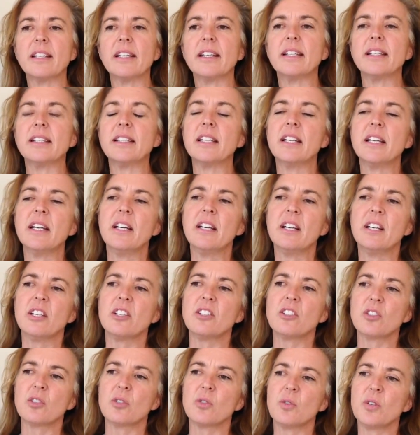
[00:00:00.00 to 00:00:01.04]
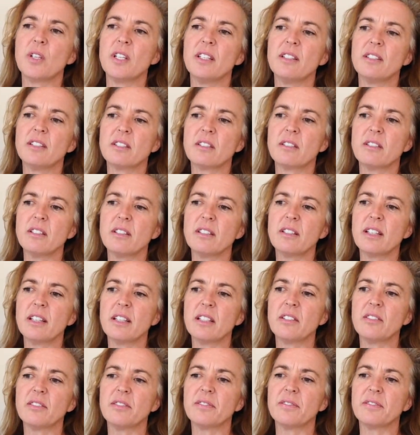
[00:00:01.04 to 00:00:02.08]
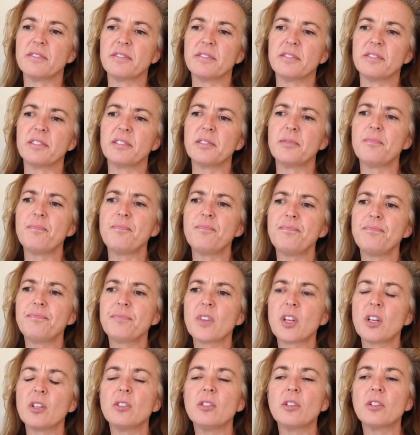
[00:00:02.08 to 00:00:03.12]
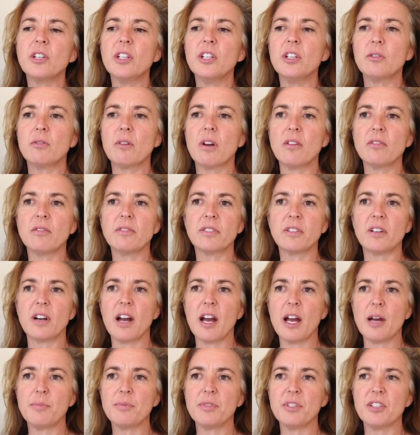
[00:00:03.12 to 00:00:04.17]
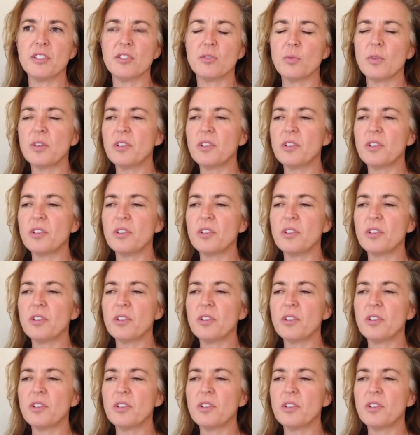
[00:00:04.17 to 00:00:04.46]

And so he started kind of looking around for options.